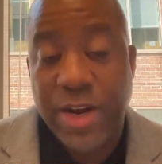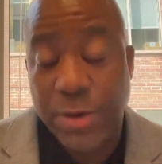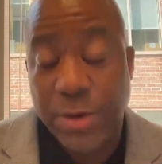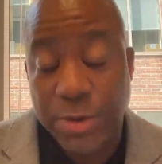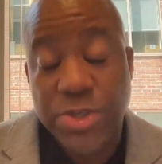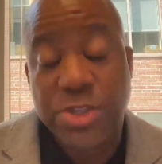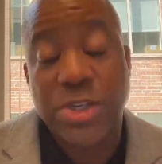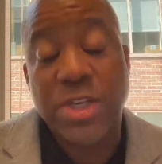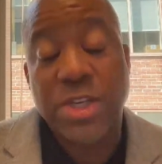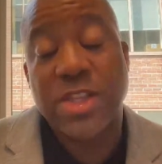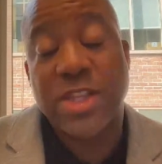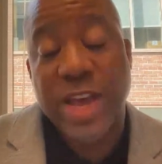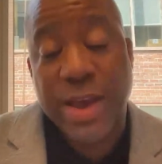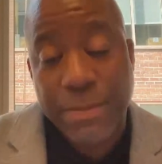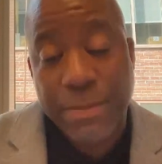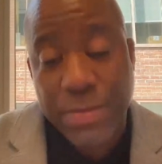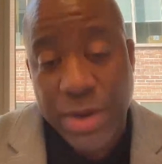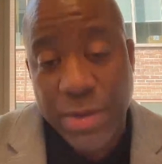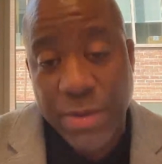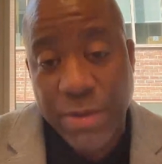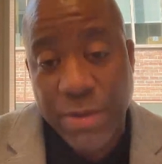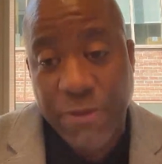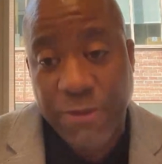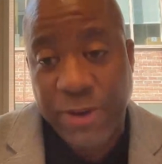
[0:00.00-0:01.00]
or should that be
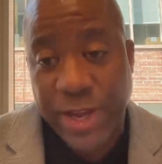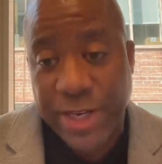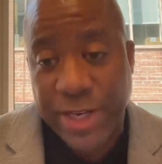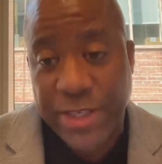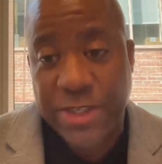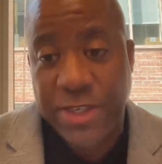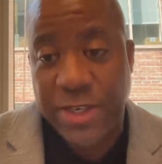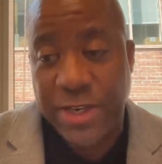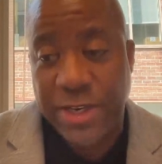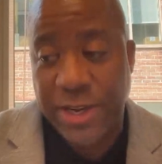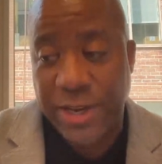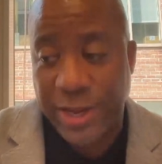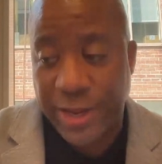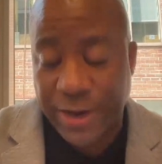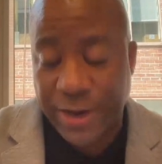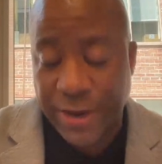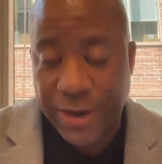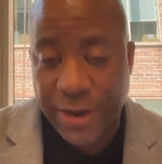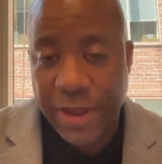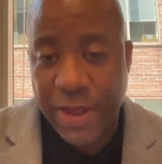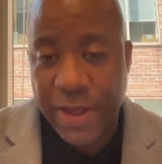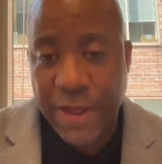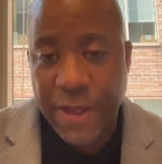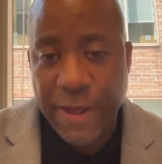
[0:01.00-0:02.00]
reflected in
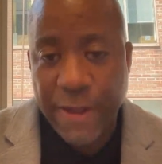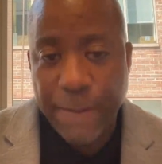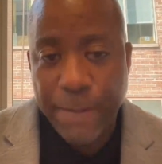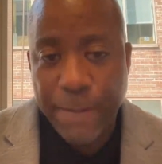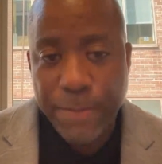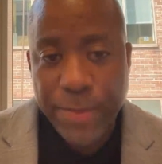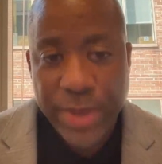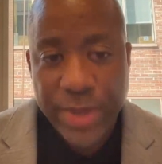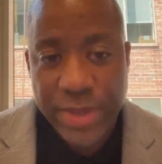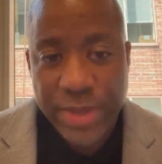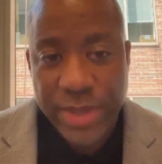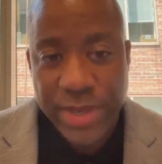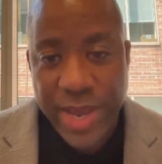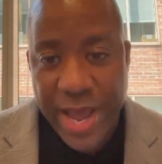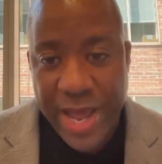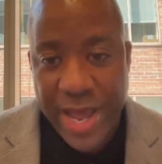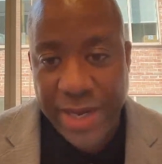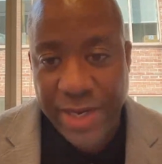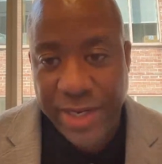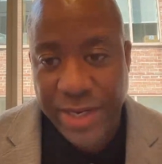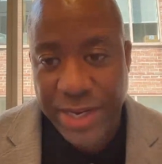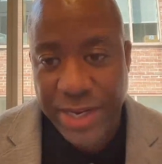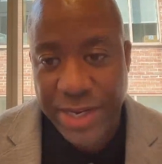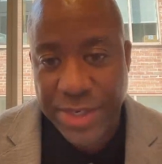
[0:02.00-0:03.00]
in the
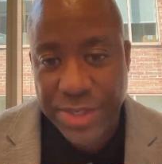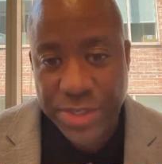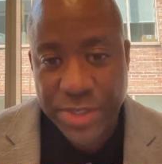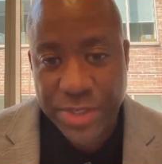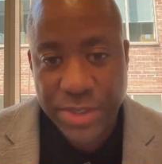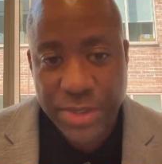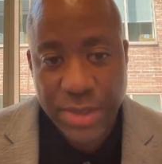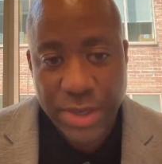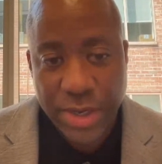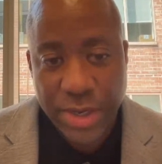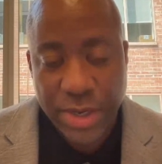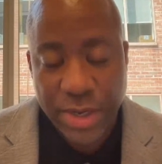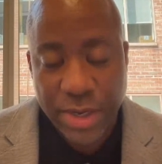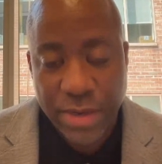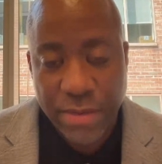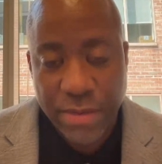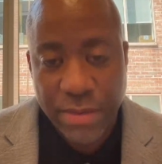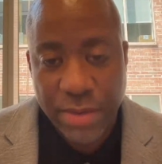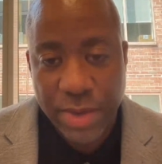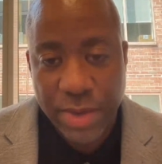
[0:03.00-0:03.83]
allocation uh,